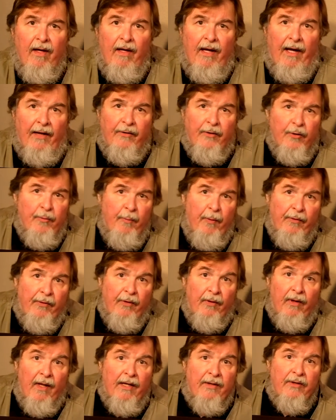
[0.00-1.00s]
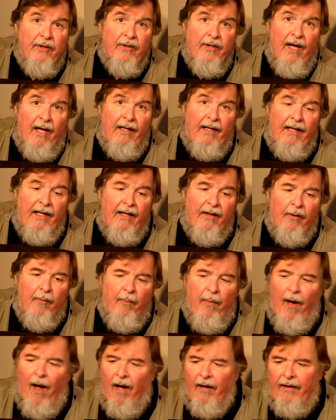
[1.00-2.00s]
and just put the lenses I need in the
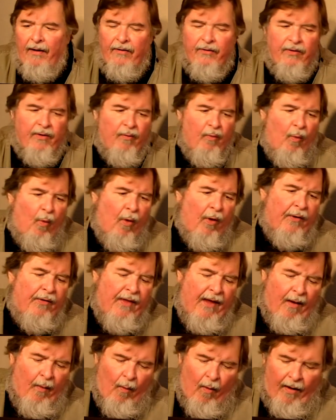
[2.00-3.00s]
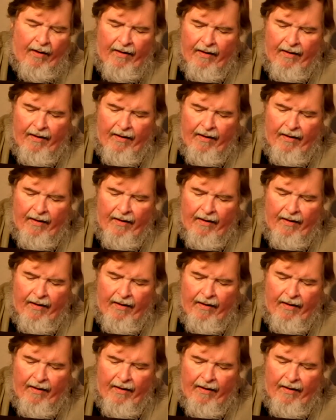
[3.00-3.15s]
pockets and work that way.